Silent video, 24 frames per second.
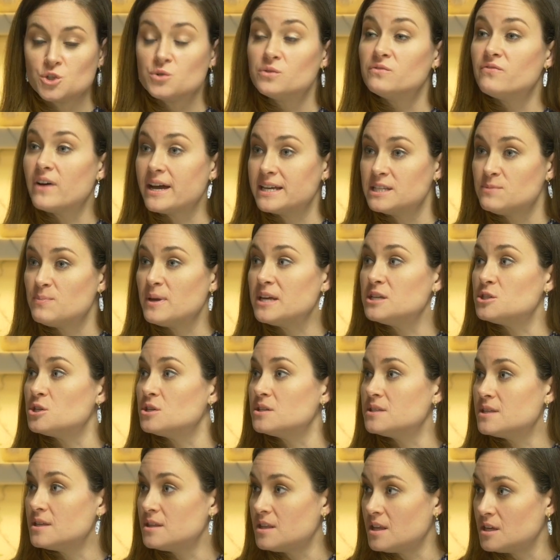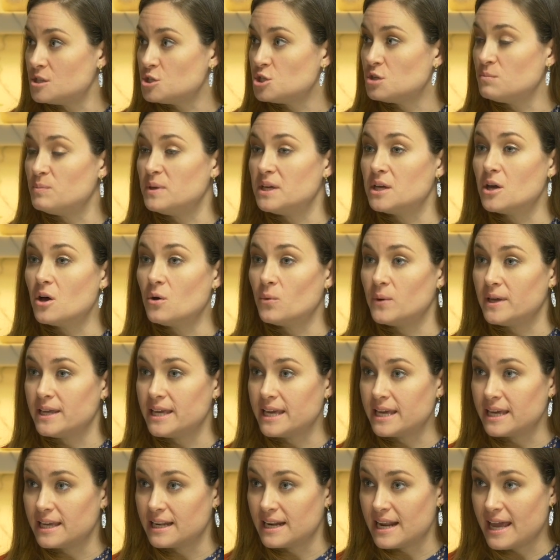do you advise patients that they should be going
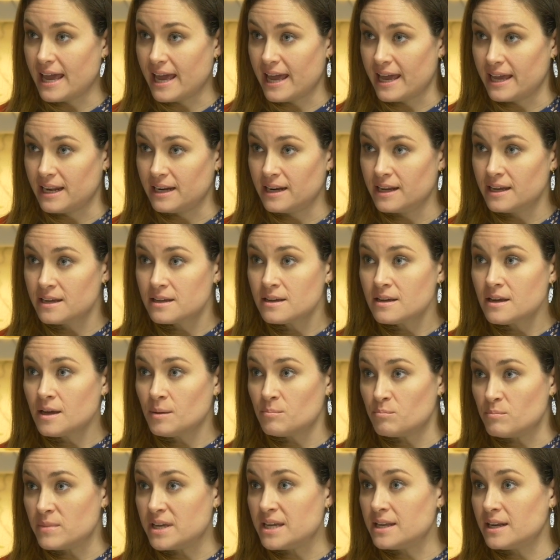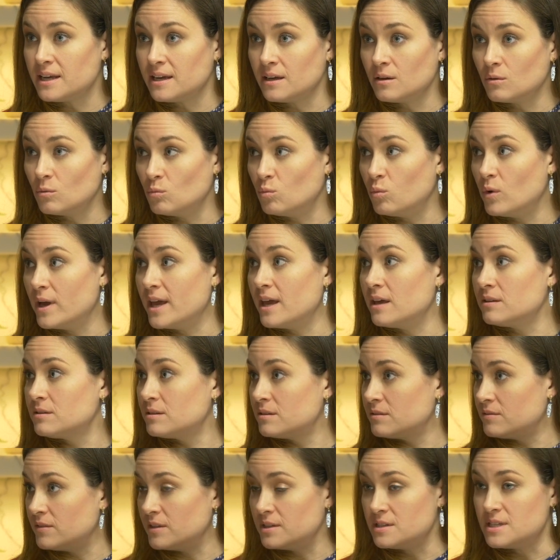in and meeting
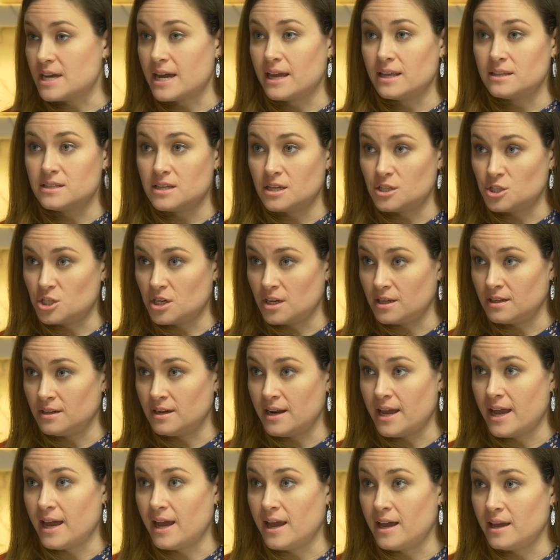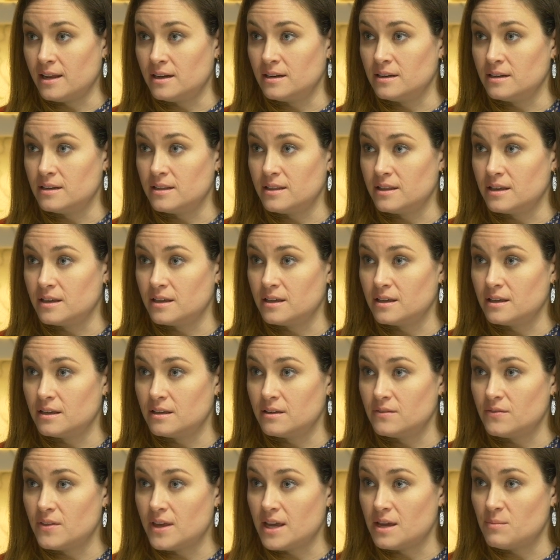with the dietitian and
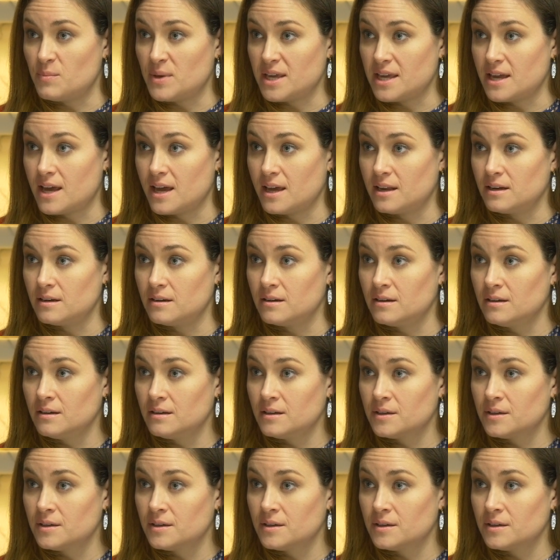the APN?